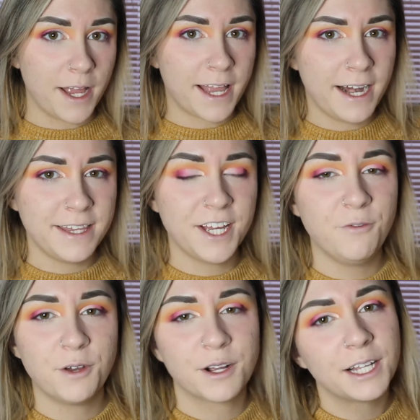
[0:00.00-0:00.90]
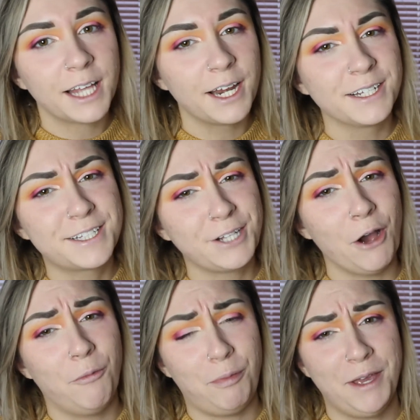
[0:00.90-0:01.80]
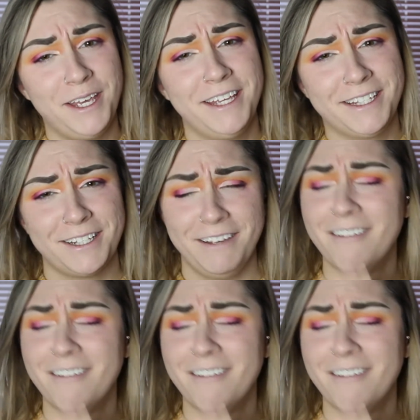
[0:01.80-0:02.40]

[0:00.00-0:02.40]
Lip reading: can't I think of what a kaleidoscope is?